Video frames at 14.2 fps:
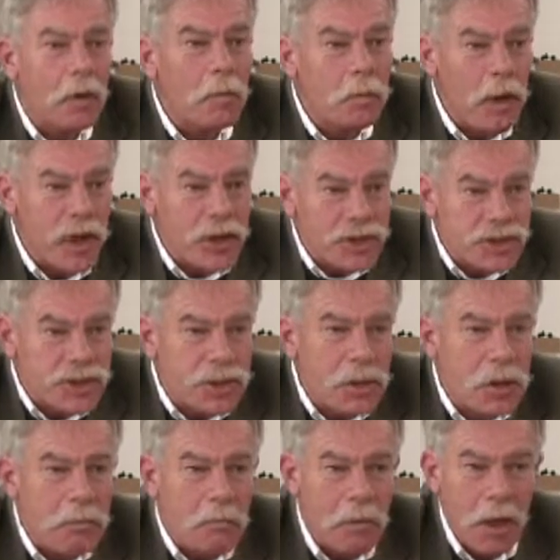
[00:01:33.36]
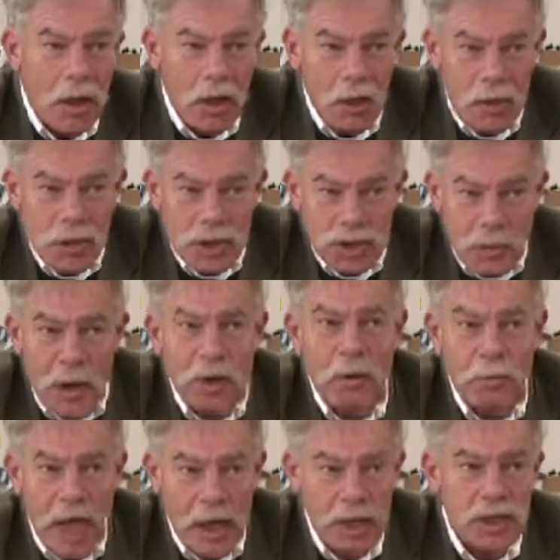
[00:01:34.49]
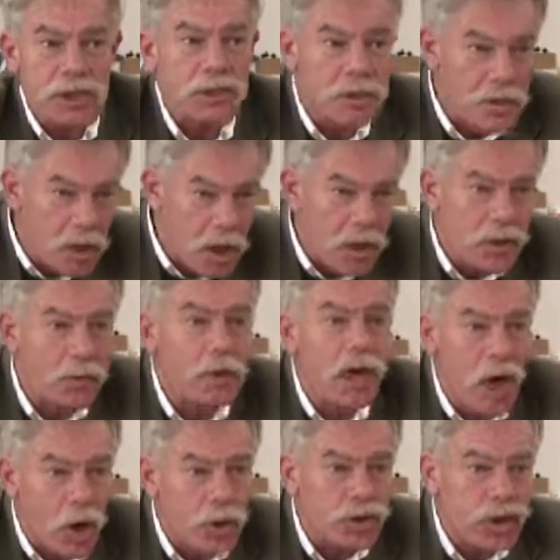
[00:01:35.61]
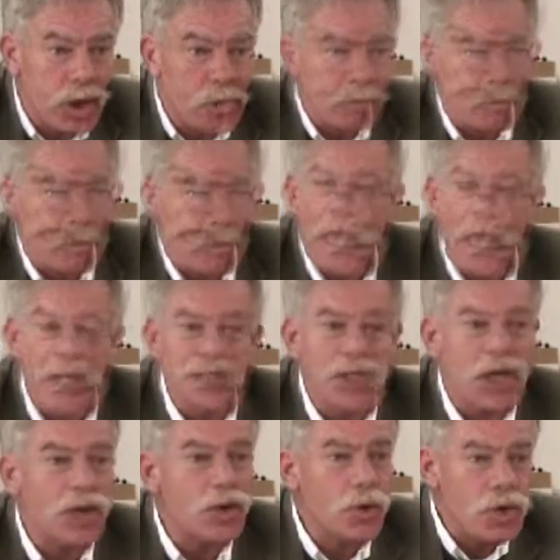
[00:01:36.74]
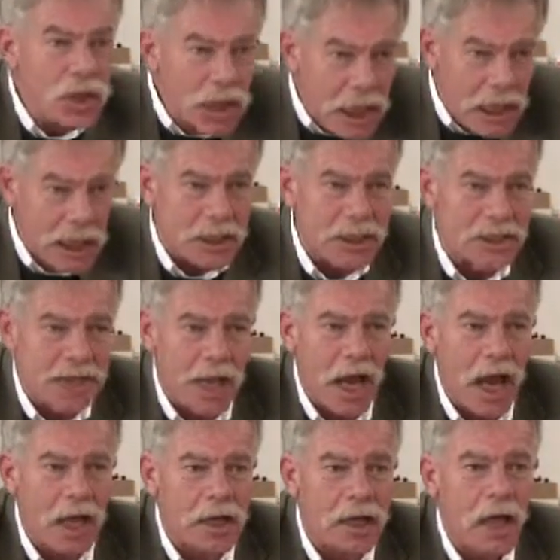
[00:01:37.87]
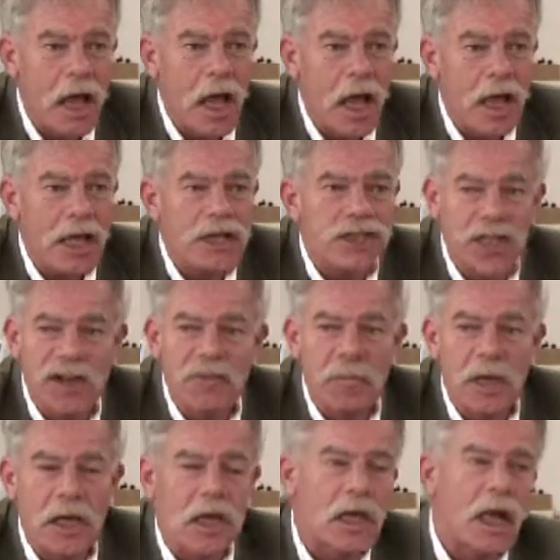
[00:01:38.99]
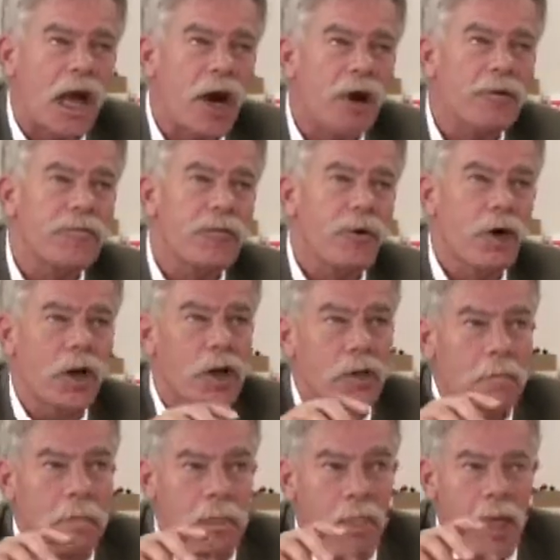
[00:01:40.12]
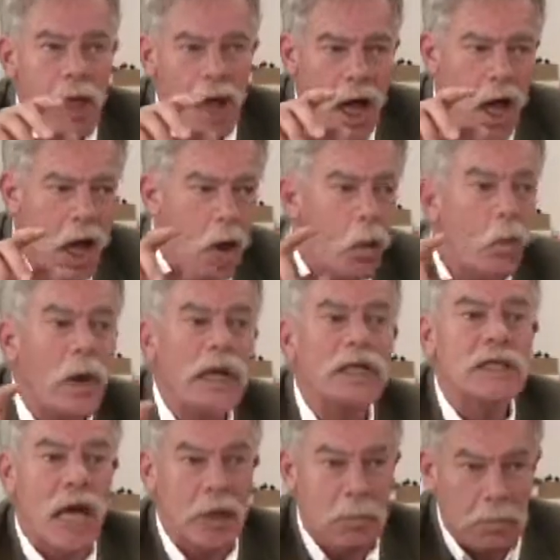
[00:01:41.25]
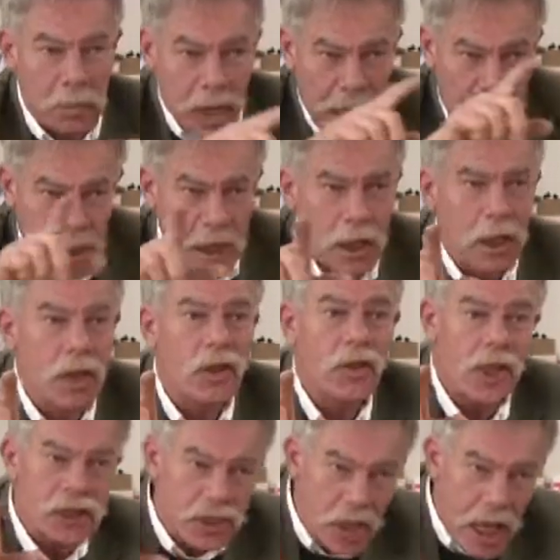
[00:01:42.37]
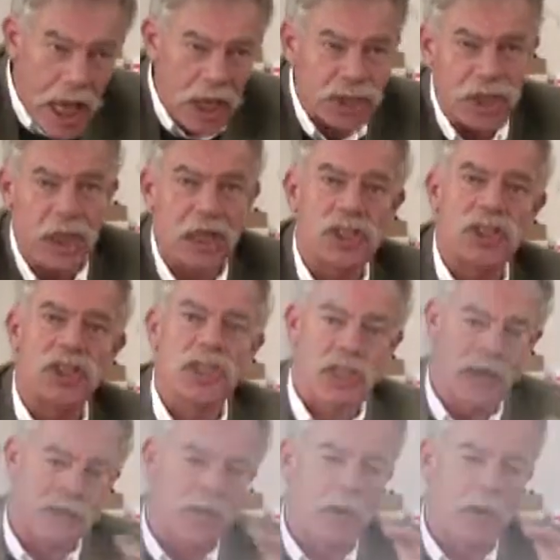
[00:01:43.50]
by this Spiral Magnus, the Makaro turbine. It's a unique design. Instead of being an airfoil wing-type blade that actually gets its lift